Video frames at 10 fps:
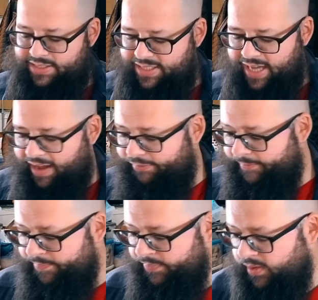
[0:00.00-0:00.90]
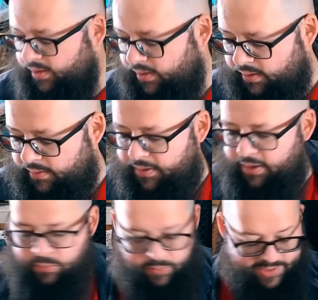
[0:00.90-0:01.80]
like, it's tough.
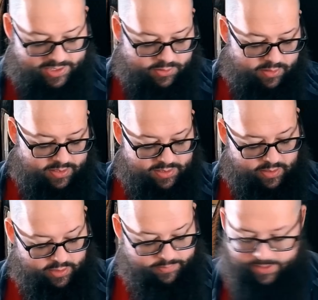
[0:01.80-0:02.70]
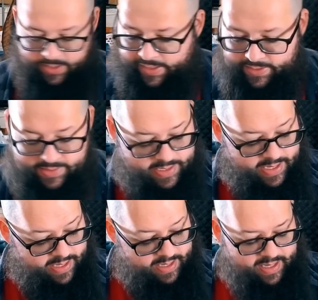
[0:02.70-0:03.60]
You know, once I screw this on, it'll be nice.
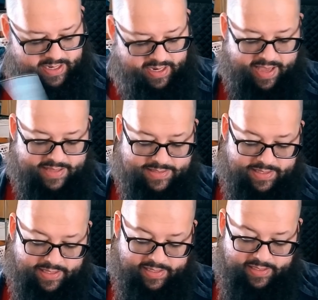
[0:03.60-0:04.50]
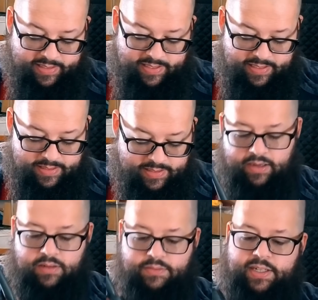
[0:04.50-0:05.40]
And it has like a
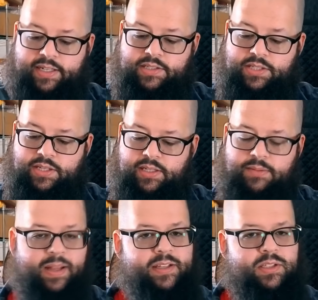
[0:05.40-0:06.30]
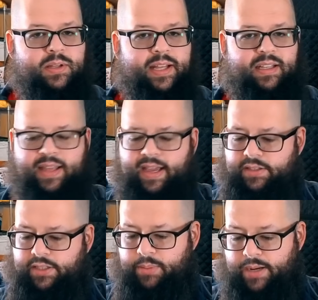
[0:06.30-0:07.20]
lug over here. So you could like do like a
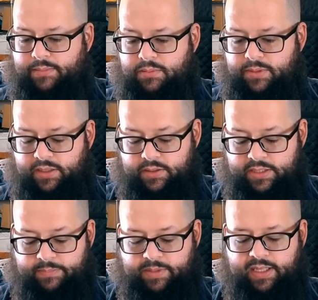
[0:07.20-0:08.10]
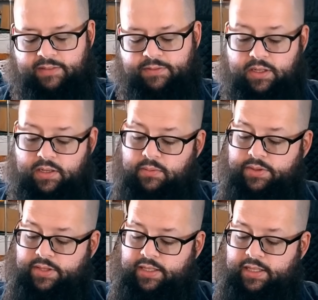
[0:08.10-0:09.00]
lanyard probably or something if you
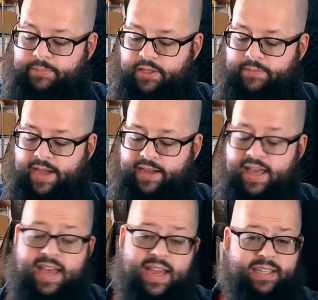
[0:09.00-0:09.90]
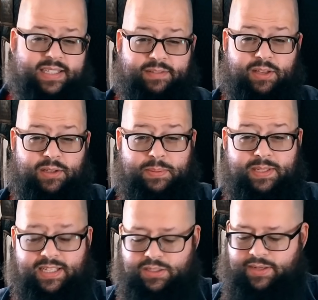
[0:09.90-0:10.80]
didn't want the clip on the back. It does have a
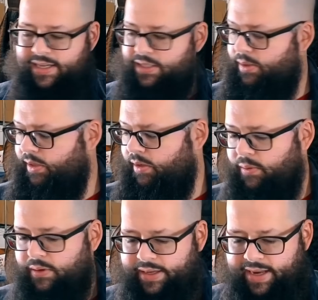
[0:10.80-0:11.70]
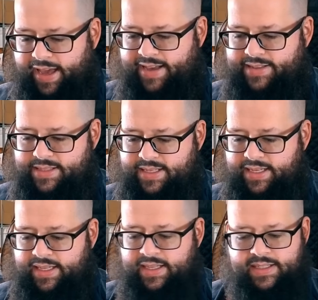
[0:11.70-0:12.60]
USB-C straight into it or it has
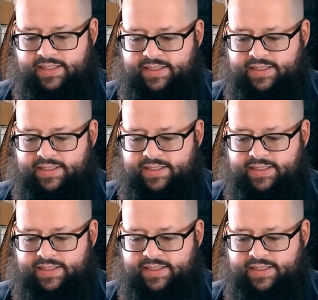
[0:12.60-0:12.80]
the,